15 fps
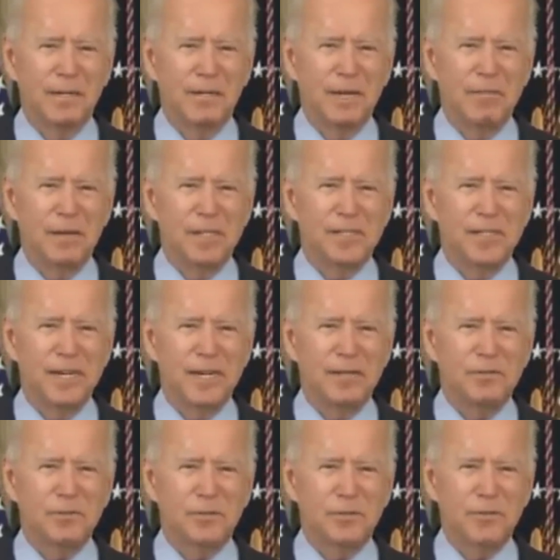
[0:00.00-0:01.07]
They may see
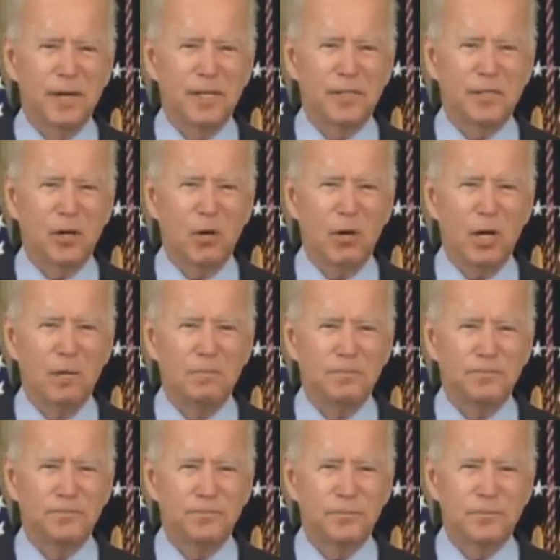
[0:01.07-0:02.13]
interest rates go
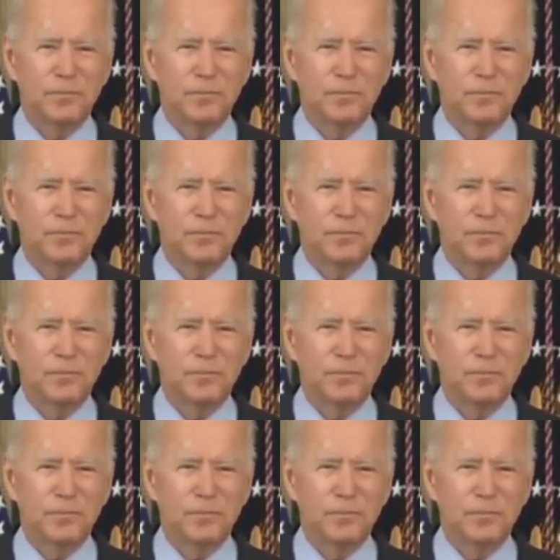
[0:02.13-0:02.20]
up,